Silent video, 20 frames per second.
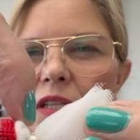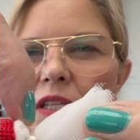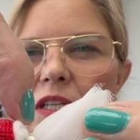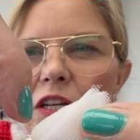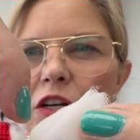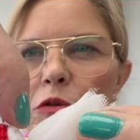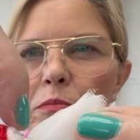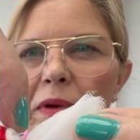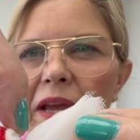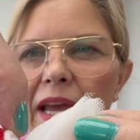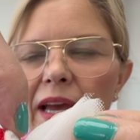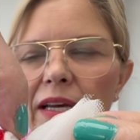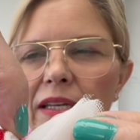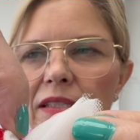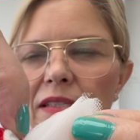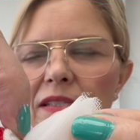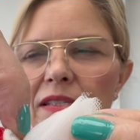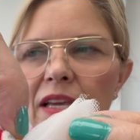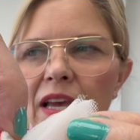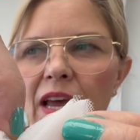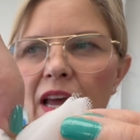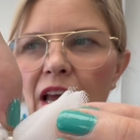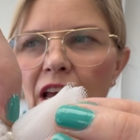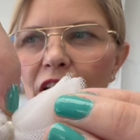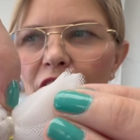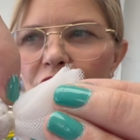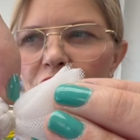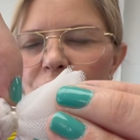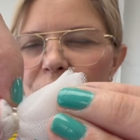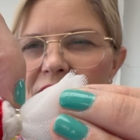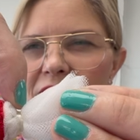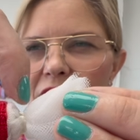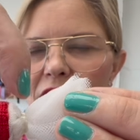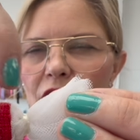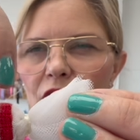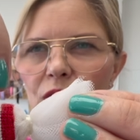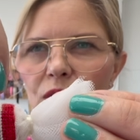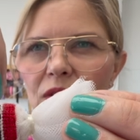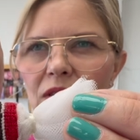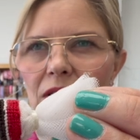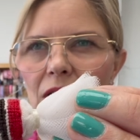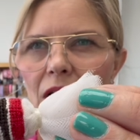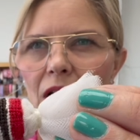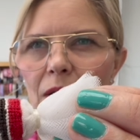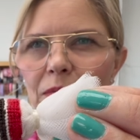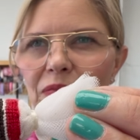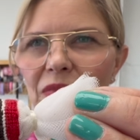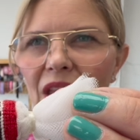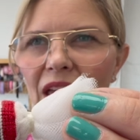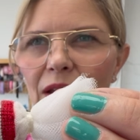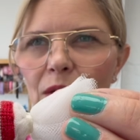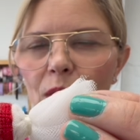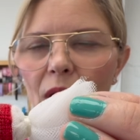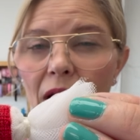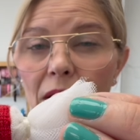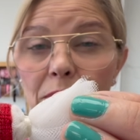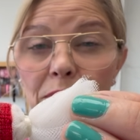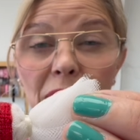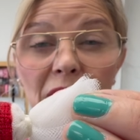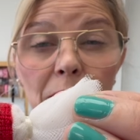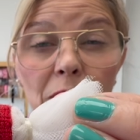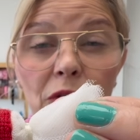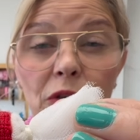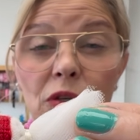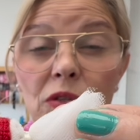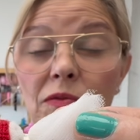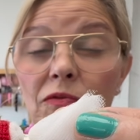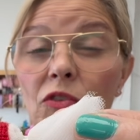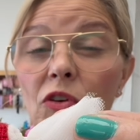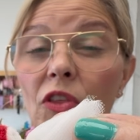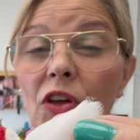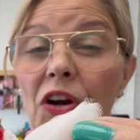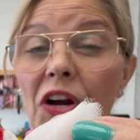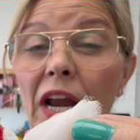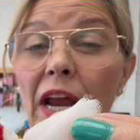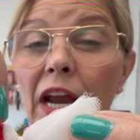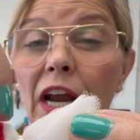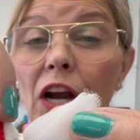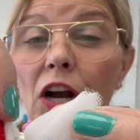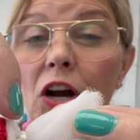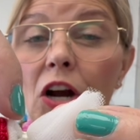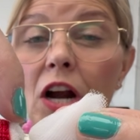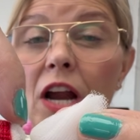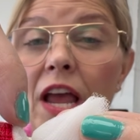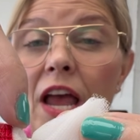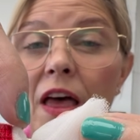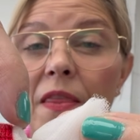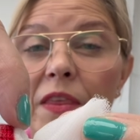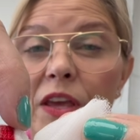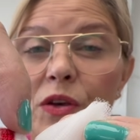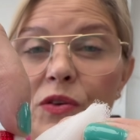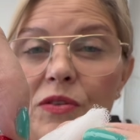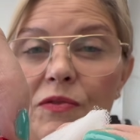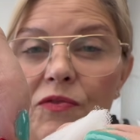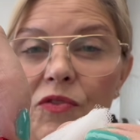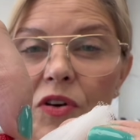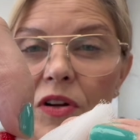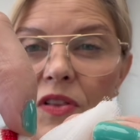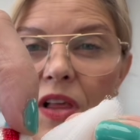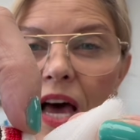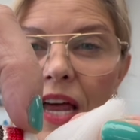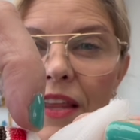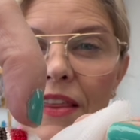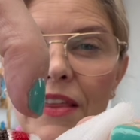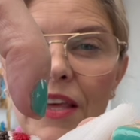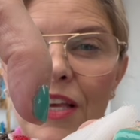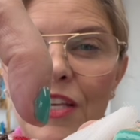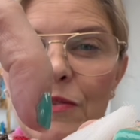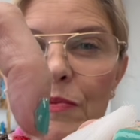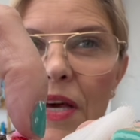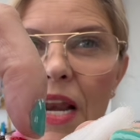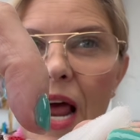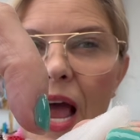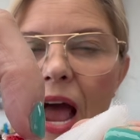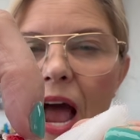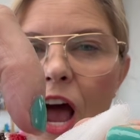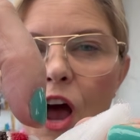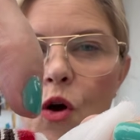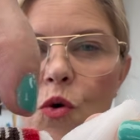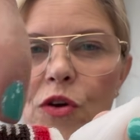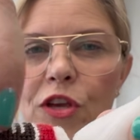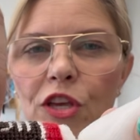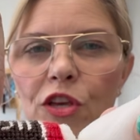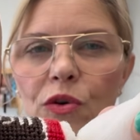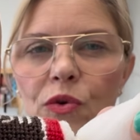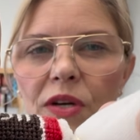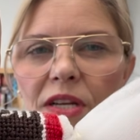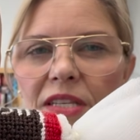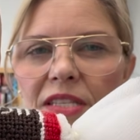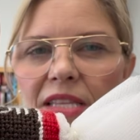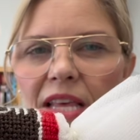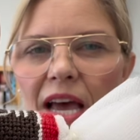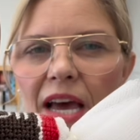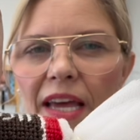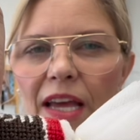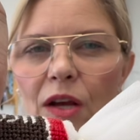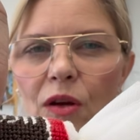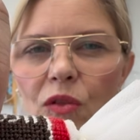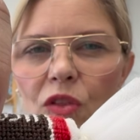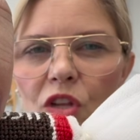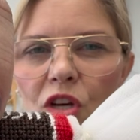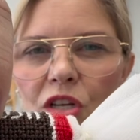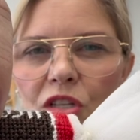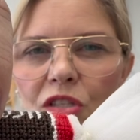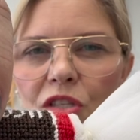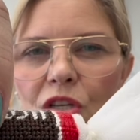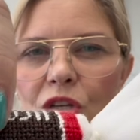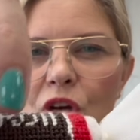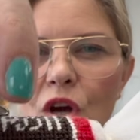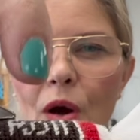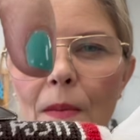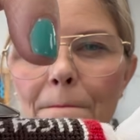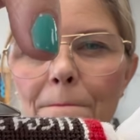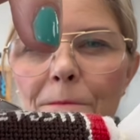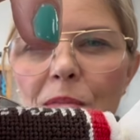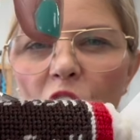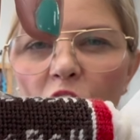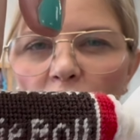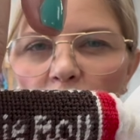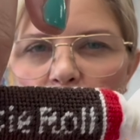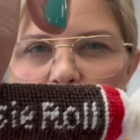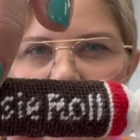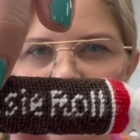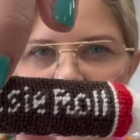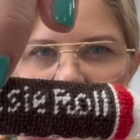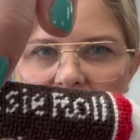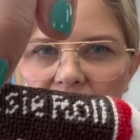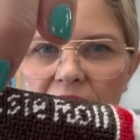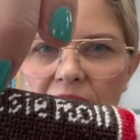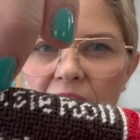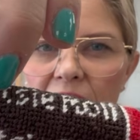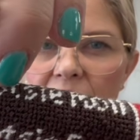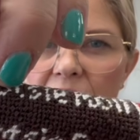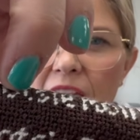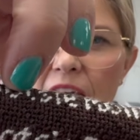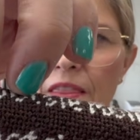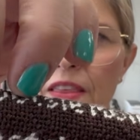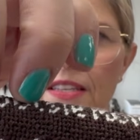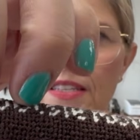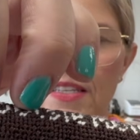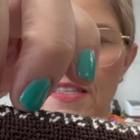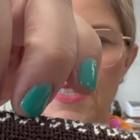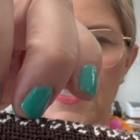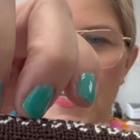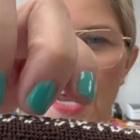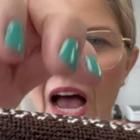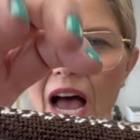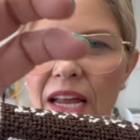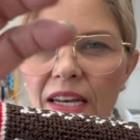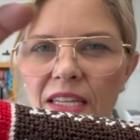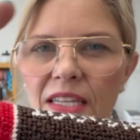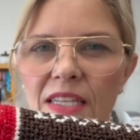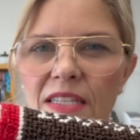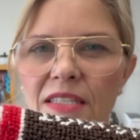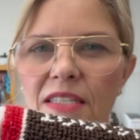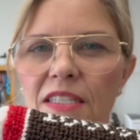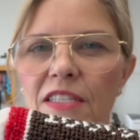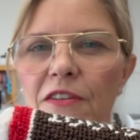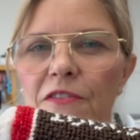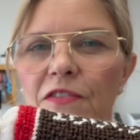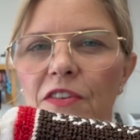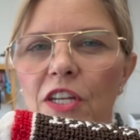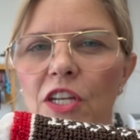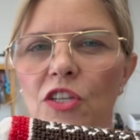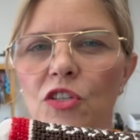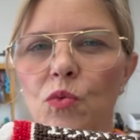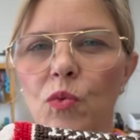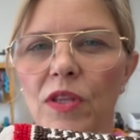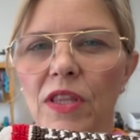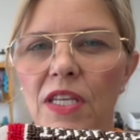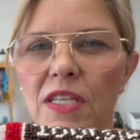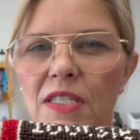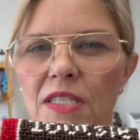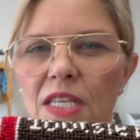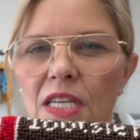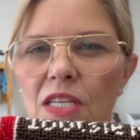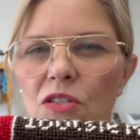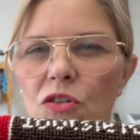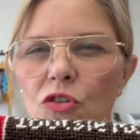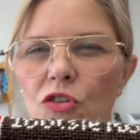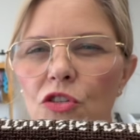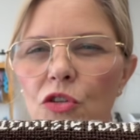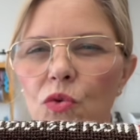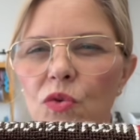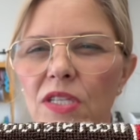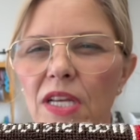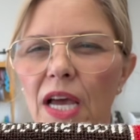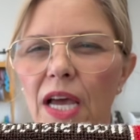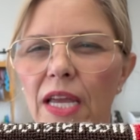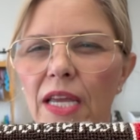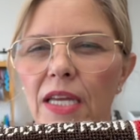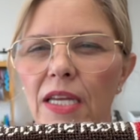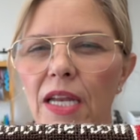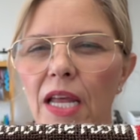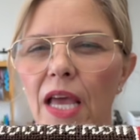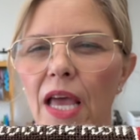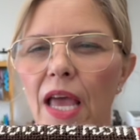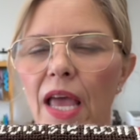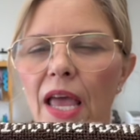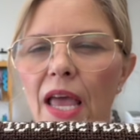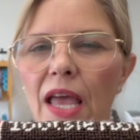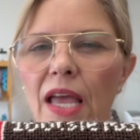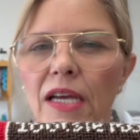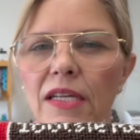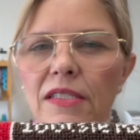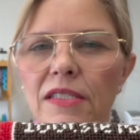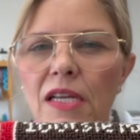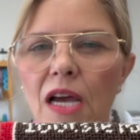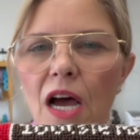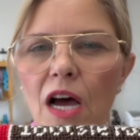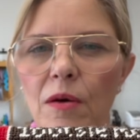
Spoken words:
clear bands. You see those, people use them for their hair. They use them for a lot of things, but how cute is that? It looks perfect. This is not easy to finish when these things are so tight and